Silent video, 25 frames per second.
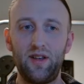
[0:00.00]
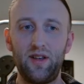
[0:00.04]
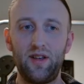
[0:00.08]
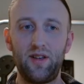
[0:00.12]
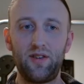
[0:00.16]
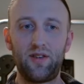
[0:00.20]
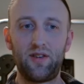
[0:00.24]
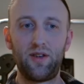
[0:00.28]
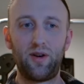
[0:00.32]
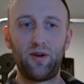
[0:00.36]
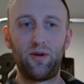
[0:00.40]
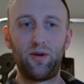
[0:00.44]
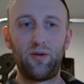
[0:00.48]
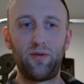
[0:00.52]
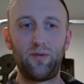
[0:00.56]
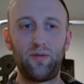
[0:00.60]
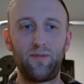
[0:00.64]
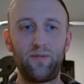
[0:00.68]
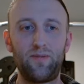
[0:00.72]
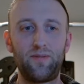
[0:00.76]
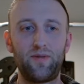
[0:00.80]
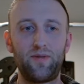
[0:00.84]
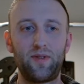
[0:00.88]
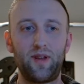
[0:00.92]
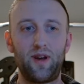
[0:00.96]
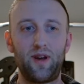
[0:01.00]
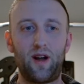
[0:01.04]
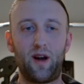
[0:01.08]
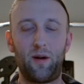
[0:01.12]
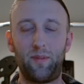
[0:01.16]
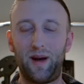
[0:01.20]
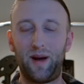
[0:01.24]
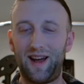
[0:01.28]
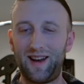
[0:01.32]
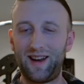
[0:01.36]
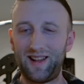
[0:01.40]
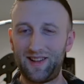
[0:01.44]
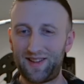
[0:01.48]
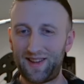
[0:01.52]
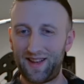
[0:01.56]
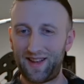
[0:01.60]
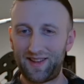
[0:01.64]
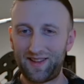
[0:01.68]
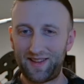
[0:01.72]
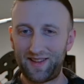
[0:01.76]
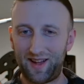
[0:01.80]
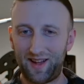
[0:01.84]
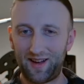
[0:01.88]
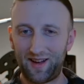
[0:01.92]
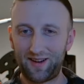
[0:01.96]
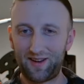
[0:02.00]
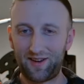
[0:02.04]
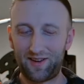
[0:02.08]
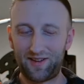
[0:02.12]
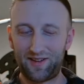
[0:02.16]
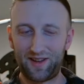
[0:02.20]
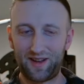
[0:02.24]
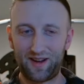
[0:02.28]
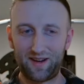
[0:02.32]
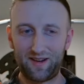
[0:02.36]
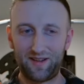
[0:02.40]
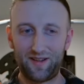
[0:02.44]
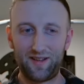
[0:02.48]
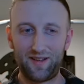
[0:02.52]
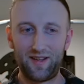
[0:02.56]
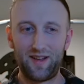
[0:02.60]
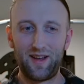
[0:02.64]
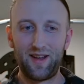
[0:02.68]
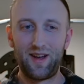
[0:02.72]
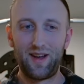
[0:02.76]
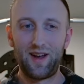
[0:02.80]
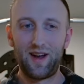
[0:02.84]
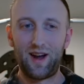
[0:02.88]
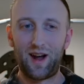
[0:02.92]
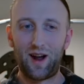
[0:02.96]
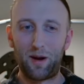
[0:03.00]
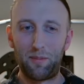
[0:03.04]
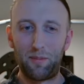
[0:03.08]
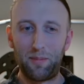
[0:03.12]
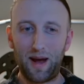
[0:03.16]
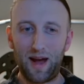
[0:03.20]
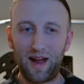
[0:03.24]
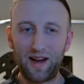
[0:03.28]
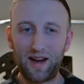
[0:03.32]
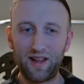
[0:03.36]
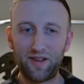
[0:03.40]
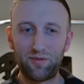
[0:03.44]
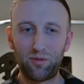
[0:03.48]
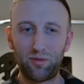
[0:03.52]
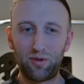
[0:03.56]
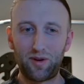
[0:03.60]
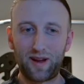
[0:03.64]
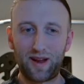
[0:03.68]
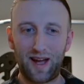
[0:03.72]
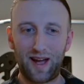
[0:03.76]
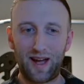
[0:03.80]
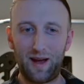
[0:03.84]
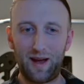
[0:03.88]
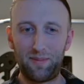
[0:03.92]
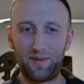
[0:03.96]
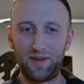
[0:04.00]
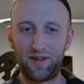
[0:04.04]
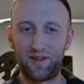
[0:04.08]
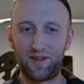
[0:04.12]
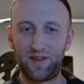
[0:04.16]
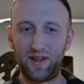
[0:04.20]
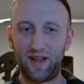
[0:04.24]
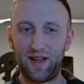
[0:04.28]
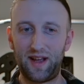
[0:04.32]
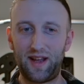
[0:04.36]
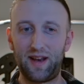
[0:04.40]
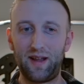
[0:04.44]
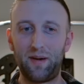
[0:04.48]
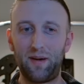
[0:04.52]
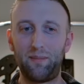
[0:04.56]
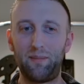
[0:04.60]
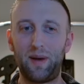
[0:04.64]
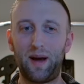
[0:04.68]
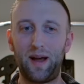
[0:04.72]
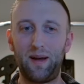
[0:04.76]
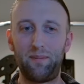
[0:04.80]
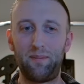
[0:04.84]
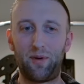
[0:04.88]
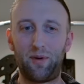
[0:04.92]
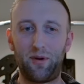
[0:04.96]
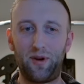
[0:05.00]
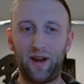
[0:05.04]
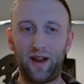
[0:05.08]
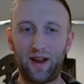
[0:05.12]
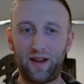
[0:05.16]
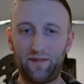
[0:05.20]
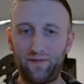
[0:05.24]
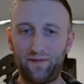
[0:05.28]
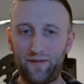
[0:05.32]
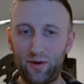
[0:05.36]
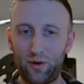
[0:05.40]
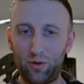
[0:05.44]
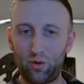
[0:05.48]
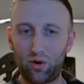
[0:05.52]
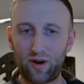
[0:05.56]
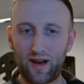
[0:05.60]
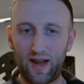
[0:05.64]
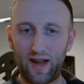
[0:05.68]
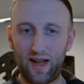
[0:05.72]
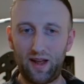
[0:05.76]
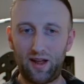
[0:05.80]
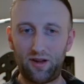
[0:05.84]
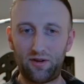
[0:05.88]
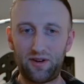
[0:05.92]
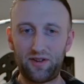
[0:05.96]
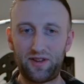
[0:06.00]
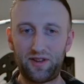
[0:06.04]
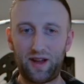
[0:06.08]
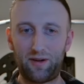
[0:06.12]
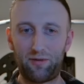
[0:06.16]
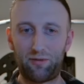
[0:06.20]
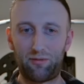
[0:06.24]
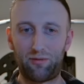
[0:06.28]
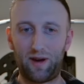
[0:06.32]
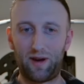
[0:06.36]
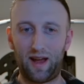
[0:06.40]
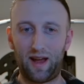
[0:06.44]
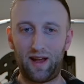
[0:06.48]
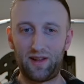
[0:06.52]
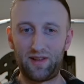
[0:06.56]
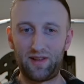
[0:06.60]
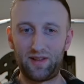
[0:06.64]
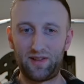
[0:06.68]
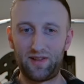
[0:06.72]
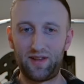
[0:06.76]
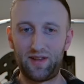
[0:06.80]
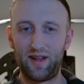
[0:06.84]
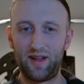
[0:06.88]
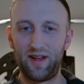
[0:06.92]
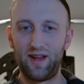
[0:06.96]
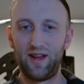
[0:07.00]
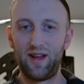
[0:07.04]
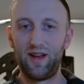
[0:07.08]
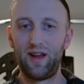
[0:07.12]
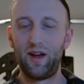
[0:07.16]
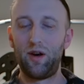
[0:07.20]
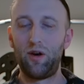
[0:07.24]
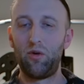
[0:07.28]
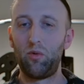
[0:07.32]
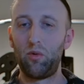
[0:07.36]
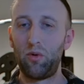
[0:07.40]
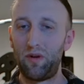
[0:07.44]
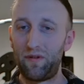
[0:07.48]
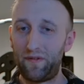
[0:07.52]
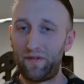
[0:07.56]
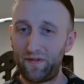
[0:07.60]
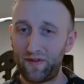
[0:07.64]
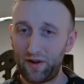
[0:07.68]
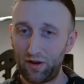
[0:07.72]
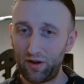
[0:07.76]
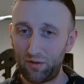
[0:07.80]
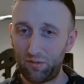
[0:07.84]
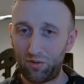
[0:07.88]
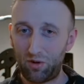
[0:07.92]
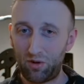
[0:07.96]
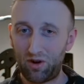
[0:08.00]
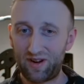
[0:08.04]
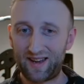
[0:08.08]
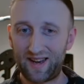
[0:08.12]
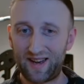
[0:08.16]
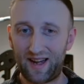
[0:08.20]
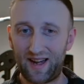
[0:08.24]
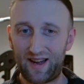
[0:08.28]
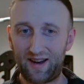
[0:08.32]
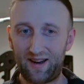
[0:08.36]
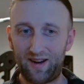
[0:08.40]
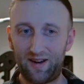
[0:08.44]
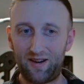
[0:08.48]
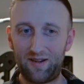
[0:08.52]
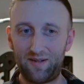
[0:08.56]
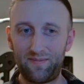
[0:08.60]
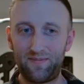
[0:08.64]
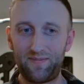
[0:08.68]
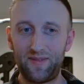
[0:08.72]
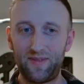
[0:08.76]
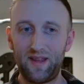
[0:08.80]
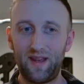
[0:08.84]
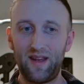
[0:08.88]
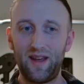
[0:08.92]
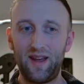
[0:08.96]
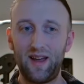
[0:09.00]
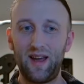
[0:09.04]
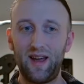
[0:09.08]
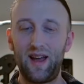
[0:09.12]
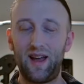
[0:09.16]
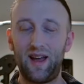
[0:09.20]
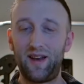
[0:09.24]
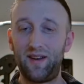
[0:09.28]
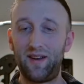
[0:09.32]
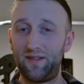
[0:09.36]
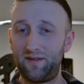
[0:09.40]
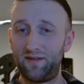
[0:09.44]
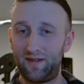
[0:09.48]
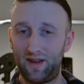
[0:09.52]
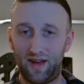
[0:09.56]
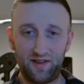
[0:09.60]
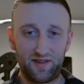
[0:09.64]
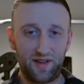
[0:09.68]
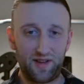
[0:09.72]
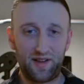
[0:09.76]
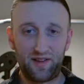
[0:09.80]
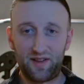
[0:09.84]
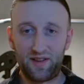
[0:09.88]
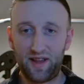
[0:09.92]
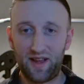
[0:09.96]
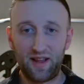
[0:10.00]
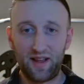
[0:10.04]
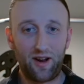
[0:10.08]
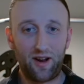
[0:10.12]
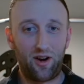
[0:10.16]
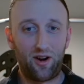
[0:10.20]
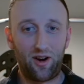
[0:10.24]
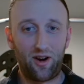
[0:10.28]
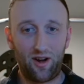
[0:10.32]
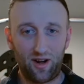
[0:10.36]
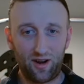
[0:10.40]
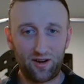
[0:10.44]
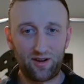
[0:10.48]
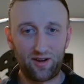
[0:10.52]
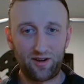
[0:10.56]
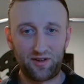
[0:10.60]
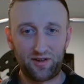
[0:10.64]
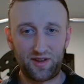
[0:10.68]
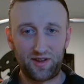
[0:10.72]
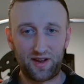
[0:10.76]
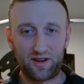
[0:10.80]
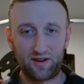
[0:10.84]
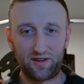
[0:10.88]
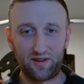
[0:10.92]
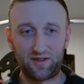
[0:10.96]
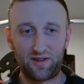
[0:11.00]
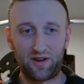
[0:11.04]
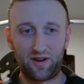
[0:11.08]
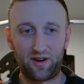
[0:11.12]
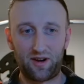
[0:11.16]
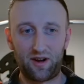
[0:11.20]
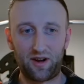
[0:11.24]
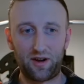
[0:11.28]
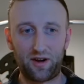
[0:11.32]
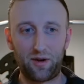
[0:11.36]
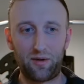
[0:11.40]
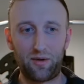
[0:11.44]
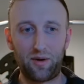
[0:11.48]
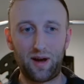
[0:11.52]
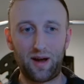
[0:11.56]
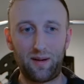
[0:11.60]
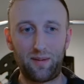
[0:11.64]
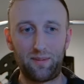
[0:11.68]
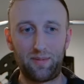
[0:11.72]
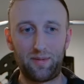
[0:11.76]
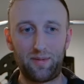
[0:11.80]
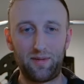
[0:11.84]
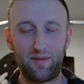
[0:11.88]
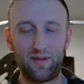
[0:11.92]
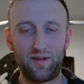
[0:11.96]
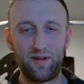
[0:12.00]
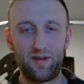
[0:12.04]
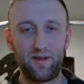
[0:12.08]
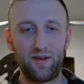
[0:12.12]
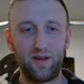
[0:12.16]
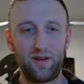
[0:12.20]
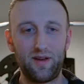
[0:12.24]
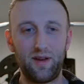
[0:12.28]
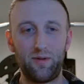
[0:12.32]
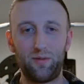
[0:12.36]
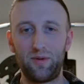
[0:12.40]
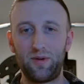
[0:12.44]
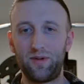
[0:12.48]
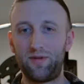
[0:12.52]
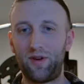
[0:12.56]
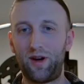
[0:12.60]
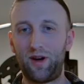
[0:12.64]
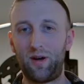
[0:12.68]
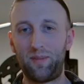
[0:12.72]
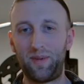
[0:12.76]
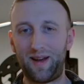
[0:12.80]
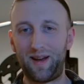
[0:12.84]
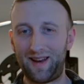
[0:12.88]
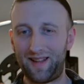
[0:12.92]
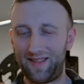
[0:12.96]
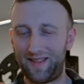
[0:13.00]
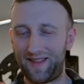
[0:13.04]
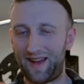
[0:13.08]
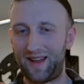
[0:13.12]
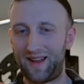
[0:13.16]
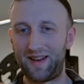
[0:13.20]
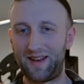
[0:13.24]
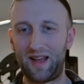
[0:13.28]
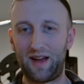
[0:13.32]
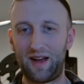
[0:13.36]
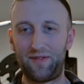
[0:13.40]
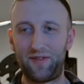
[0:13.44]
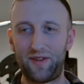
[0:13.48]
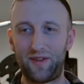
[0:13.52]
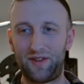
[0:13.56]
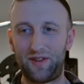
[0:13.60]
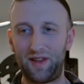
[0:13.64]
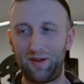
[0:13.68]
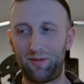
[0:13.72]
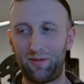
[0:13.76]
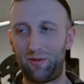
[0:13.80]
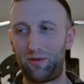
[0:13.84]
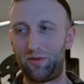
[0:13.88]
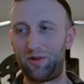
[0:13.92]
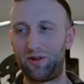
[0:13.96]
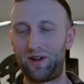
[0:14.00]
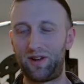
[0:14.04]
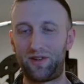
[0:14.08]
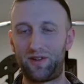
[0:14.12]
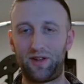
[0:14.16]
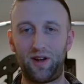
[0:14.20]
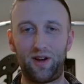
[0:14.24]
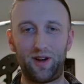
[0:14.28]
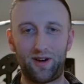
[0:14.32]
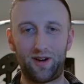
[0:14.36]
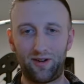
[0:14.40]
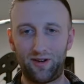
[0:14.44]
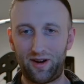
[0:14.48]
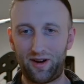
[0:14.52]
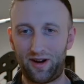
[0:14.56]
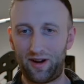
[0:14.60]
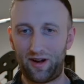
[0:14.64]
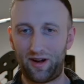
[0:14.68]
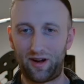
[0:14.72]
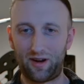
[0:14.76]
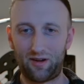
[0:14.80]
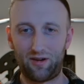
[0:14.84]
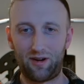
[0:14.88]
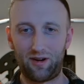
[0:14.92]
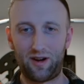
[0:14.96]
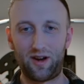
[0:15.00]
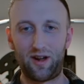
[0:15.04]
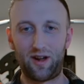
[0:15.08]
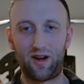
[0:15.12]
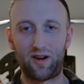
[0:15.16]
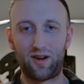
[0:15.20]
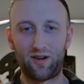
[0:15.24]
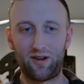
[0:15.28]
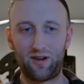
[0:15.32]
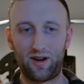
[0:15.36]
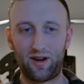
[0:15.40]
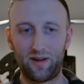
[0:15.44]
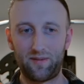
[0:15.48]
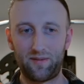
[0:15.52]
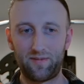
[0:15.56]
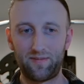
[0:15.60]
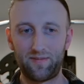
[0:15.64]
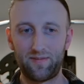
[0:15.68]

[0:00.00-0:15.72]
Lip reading: So our body sends the hunger signal. Our bodies will compensate by burning fewer calories at rest, we'll feel more tired, and as I said, our hunger signals are going to go up. We've all been in that deficit where we're just hungry and hungry and hungry.